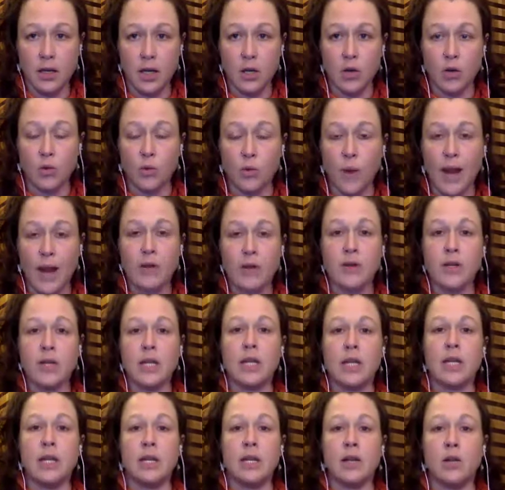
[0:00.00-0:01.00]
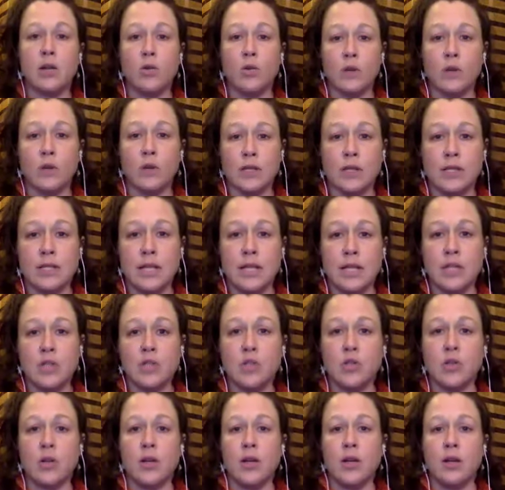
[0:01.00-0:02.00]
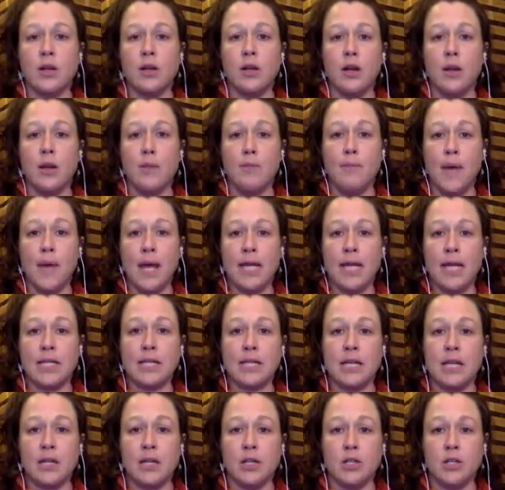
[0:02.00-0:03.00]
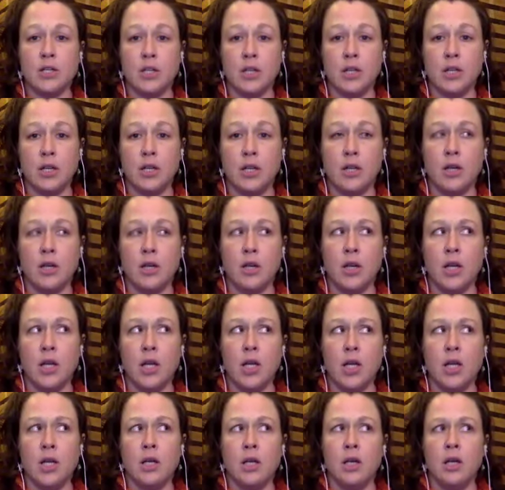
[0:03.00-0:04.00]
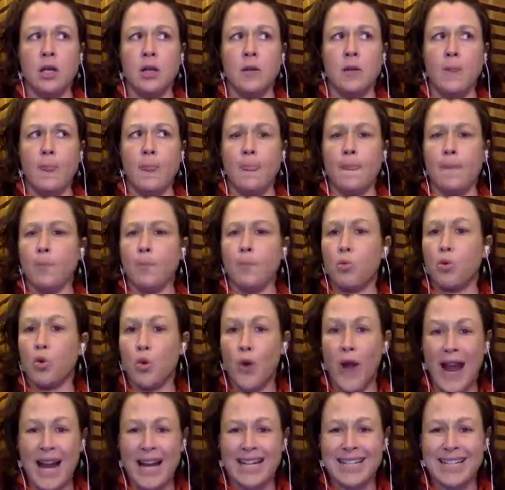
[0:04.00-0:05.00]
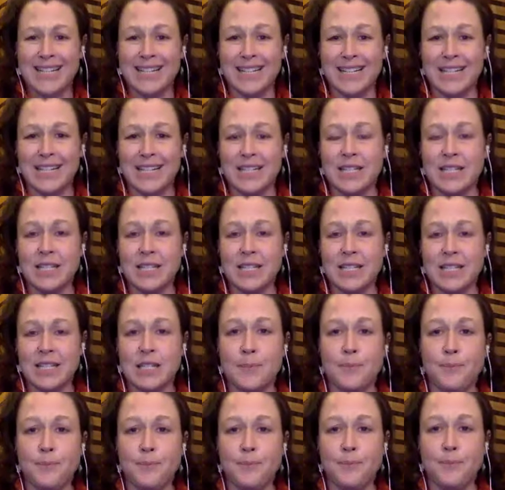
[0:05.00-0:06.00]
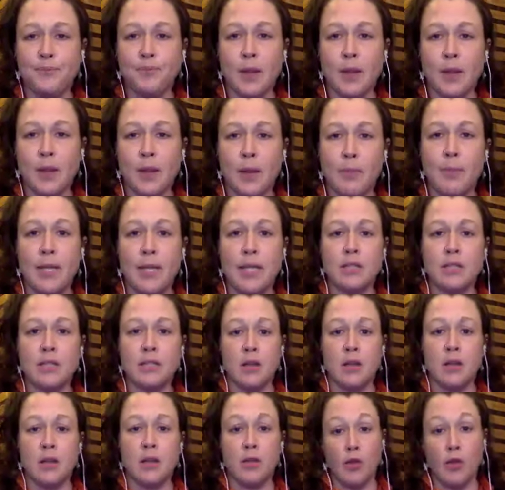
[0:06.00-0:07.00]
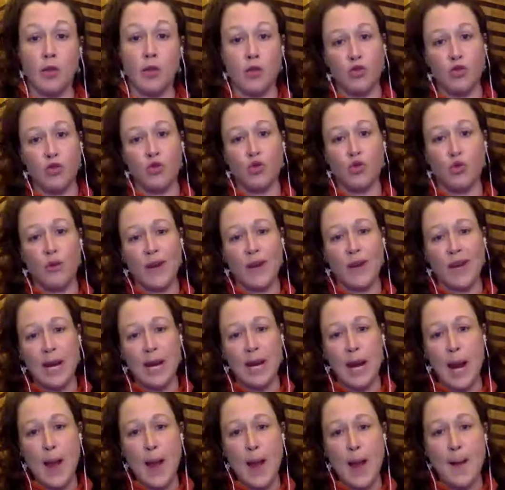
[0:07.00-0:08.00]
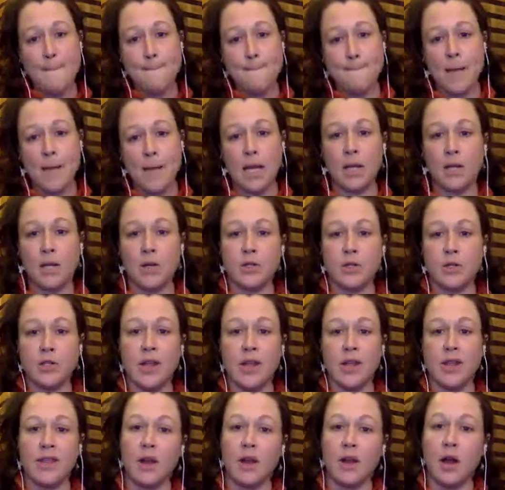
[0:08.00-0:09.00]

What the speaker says: a grounding or centering meditation practice based on the three pillars